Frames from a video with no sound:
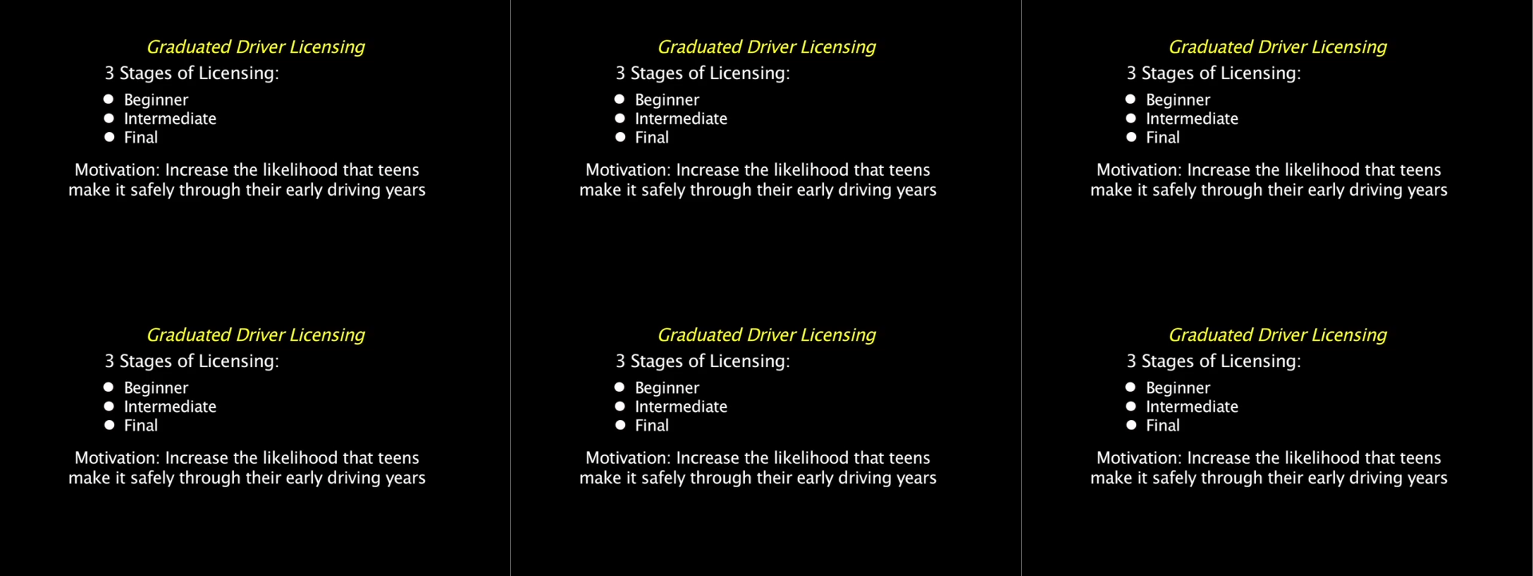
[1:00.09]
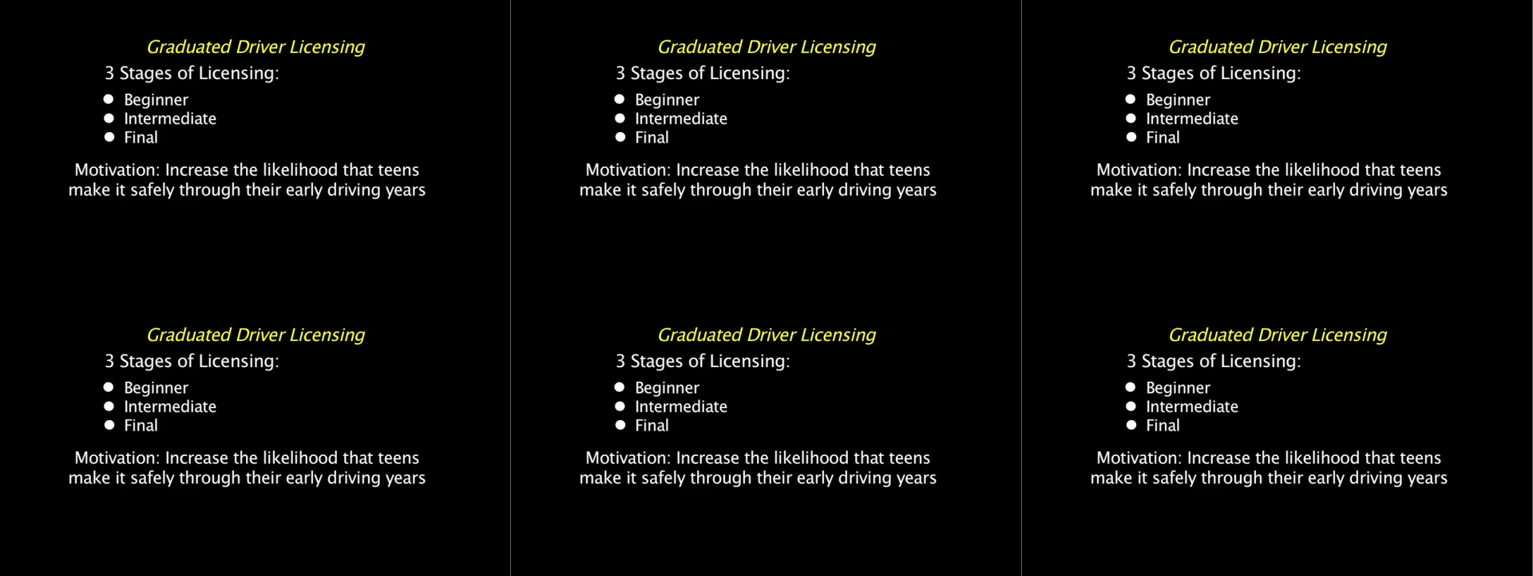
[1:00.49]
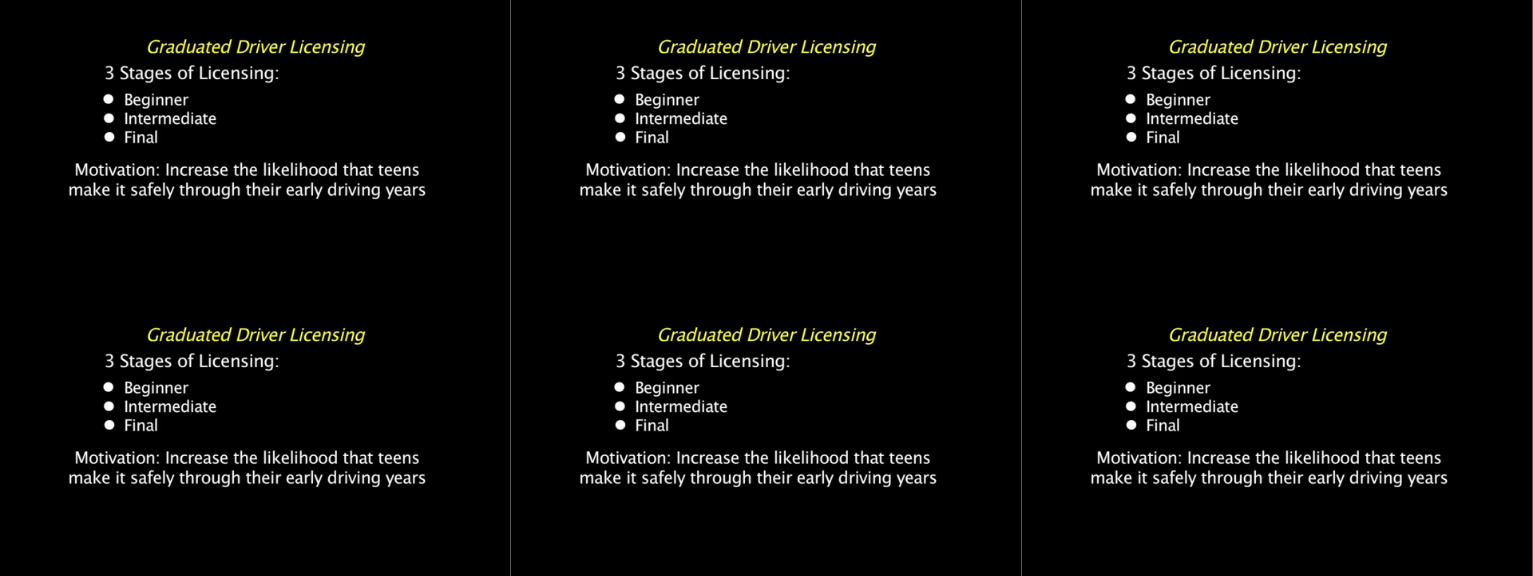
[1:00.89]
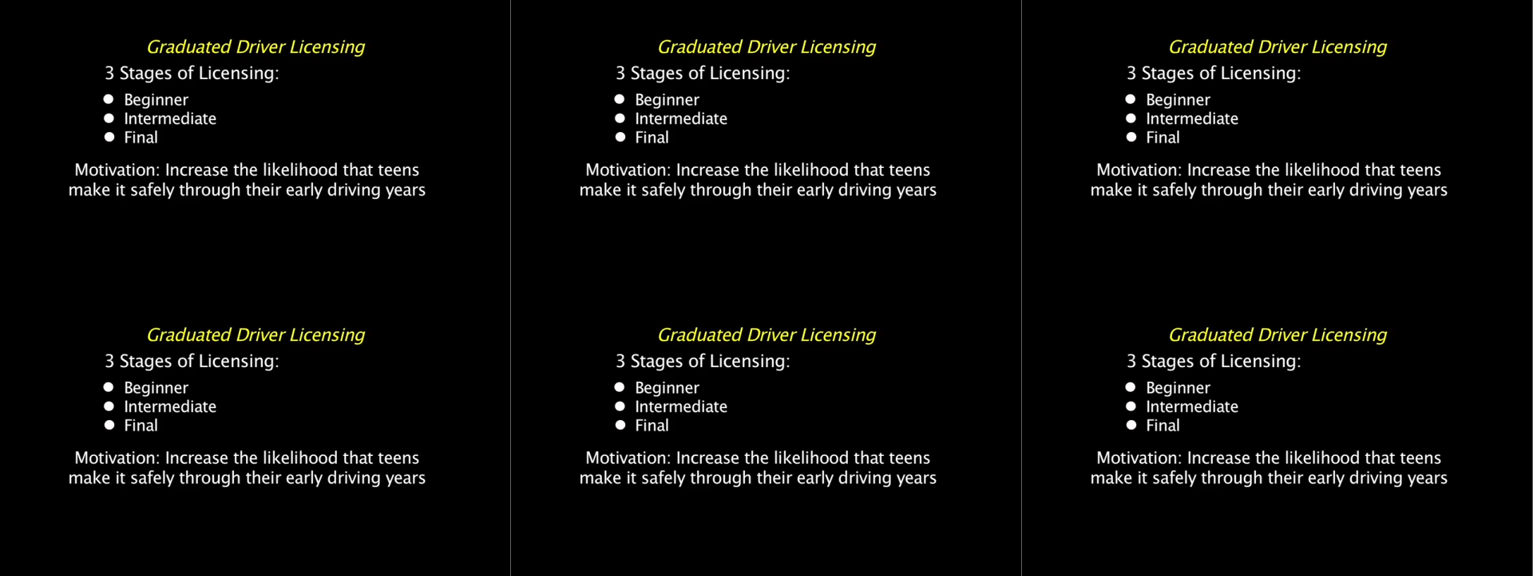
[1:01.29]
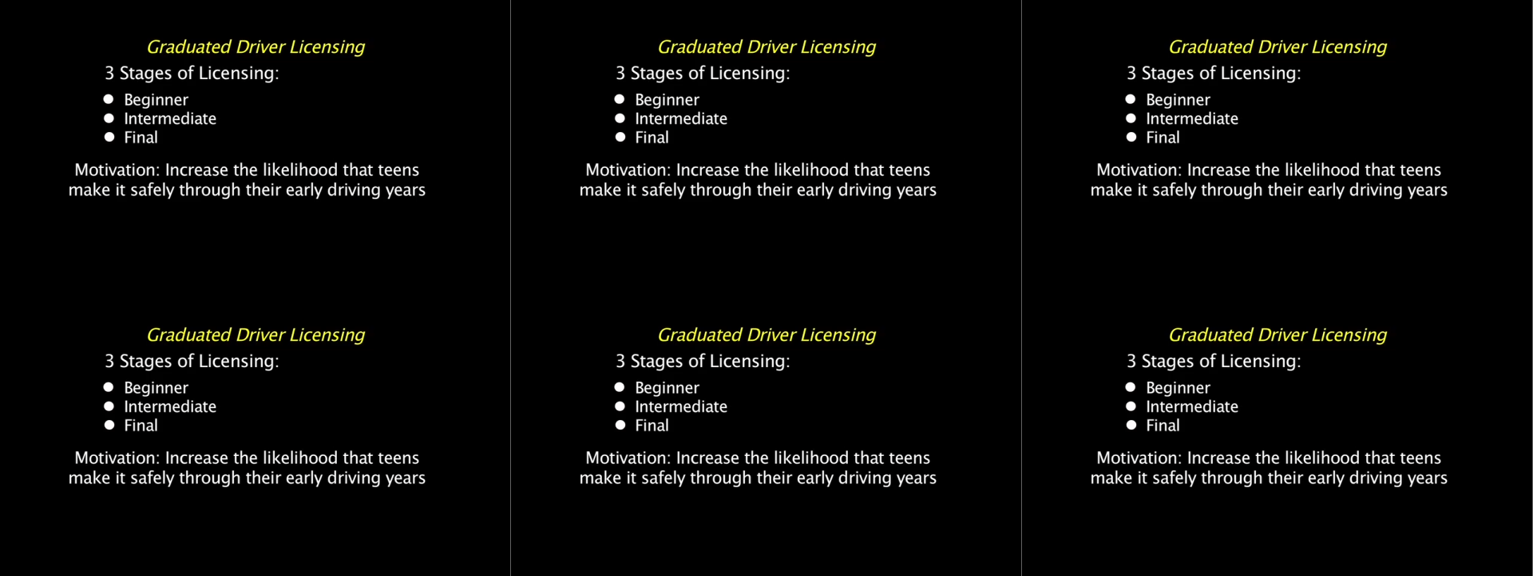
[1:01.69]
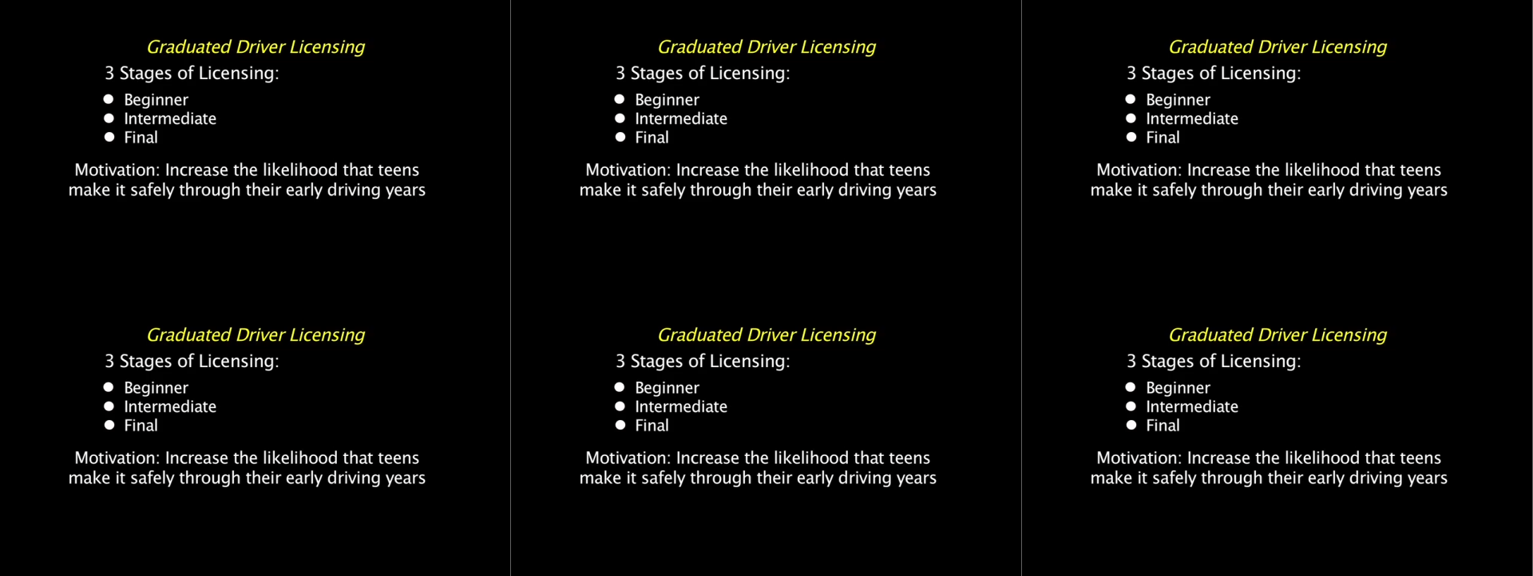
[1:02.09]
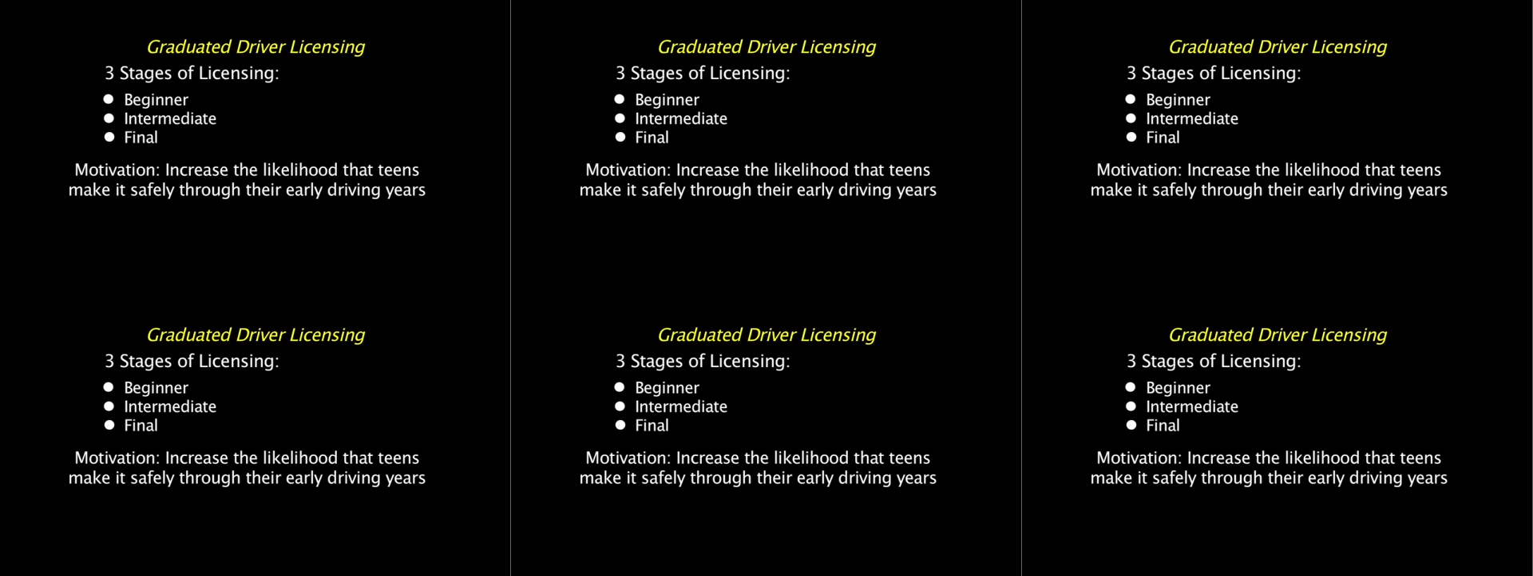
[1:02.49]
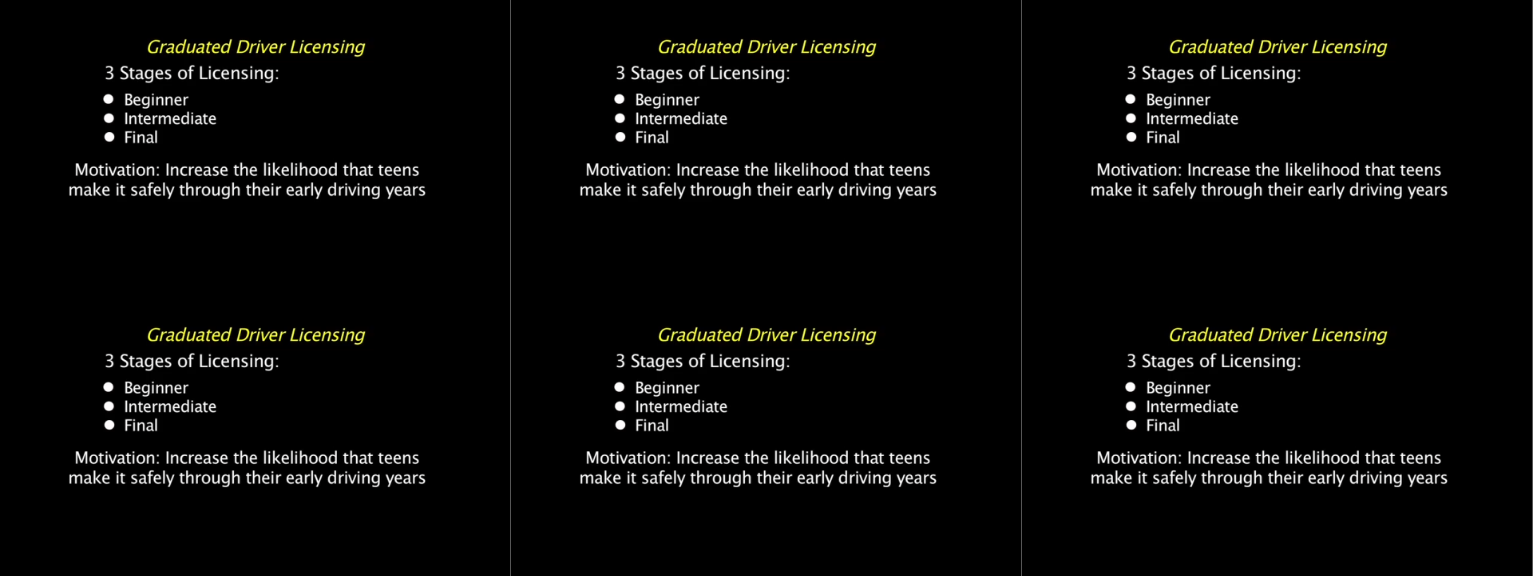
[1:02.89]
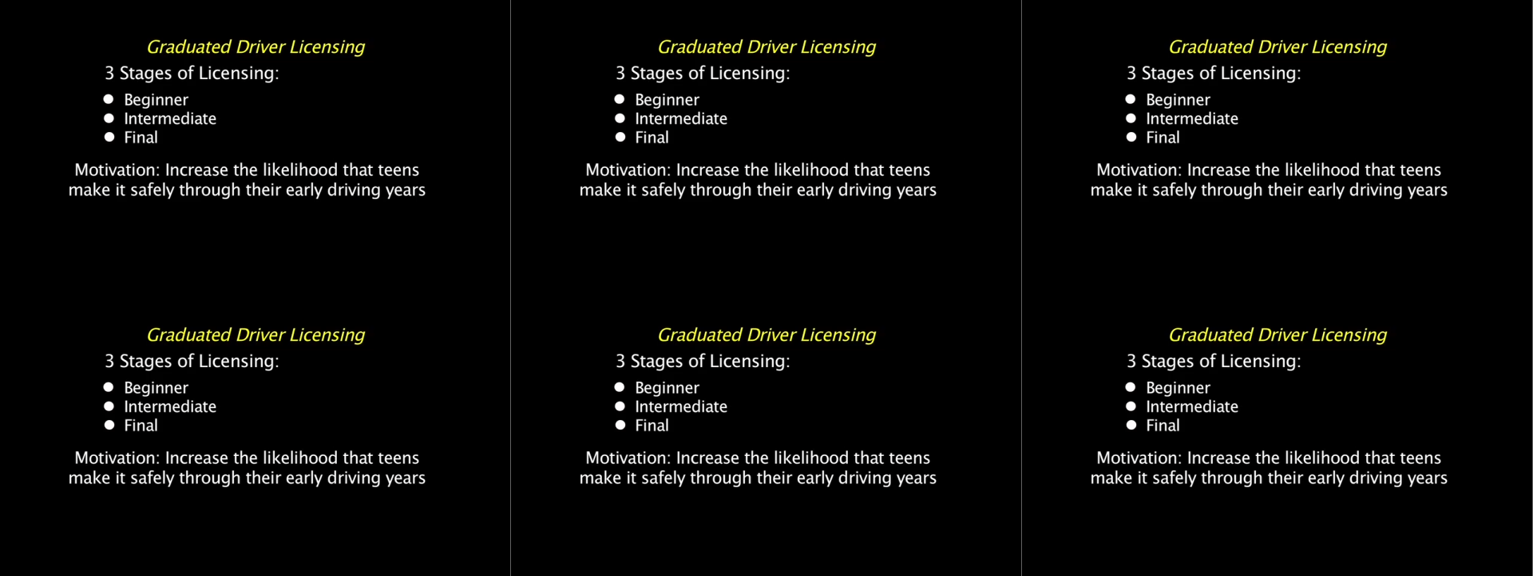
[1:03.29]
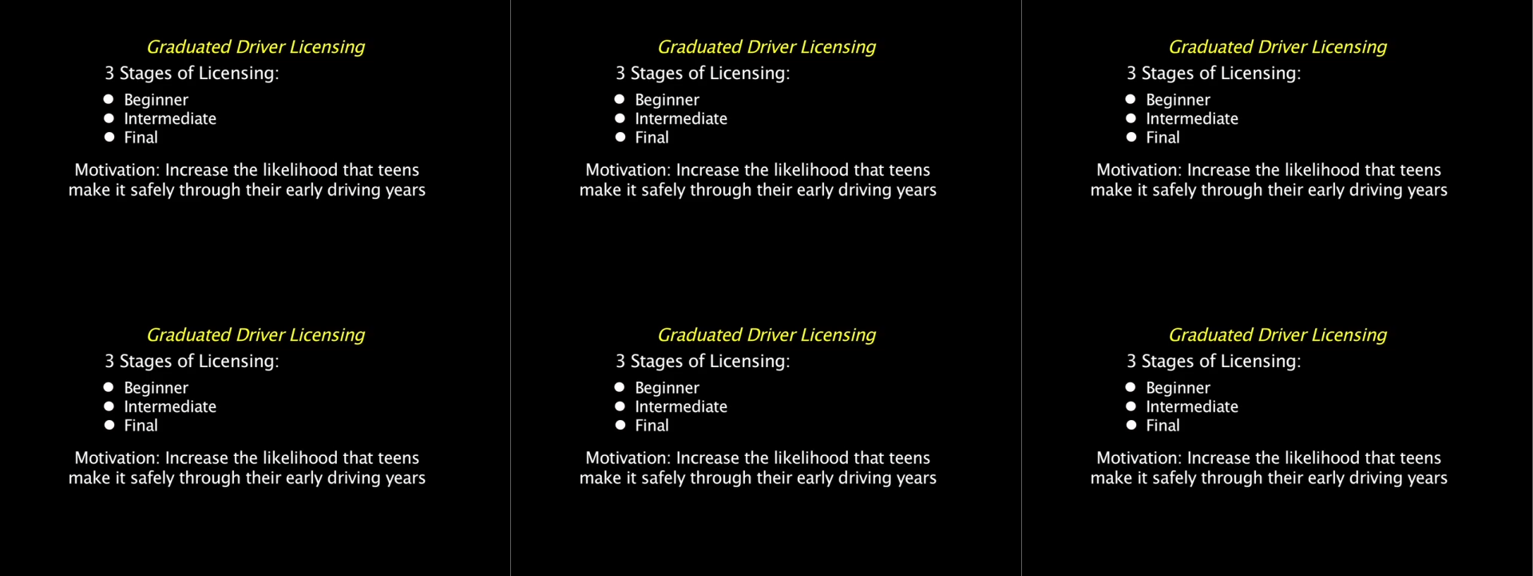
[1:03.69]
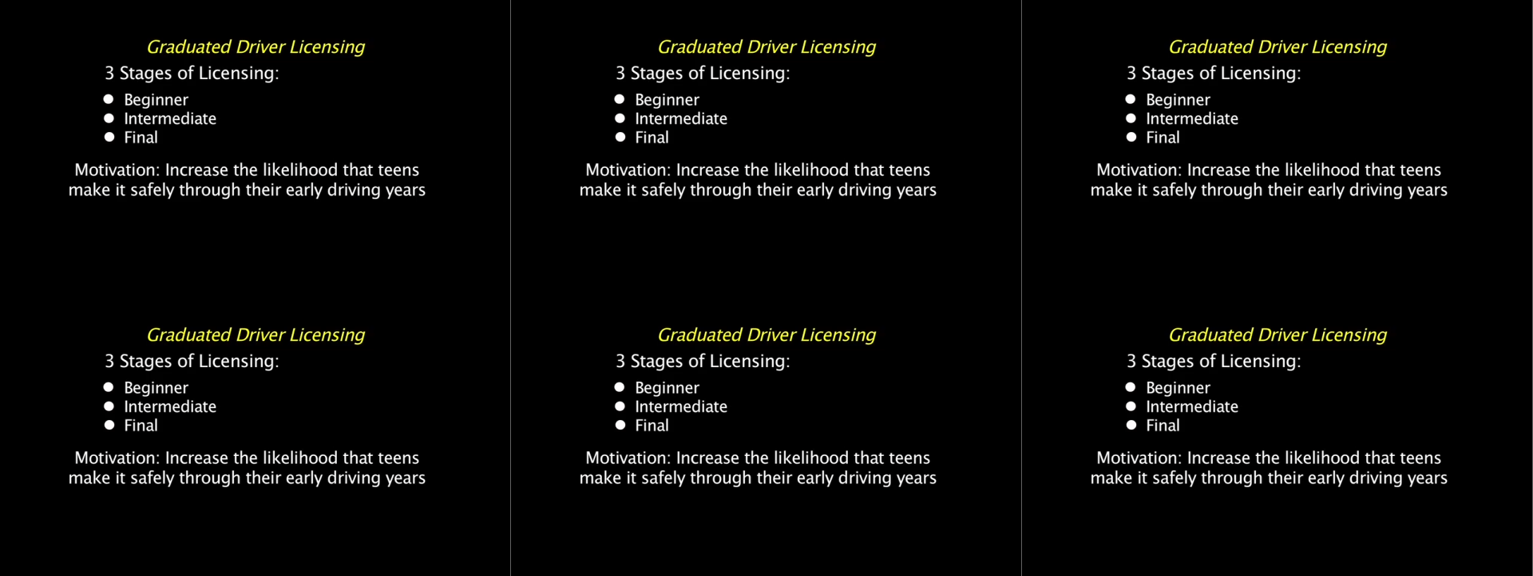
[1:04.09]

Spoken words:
Nobody's mouth can be seen.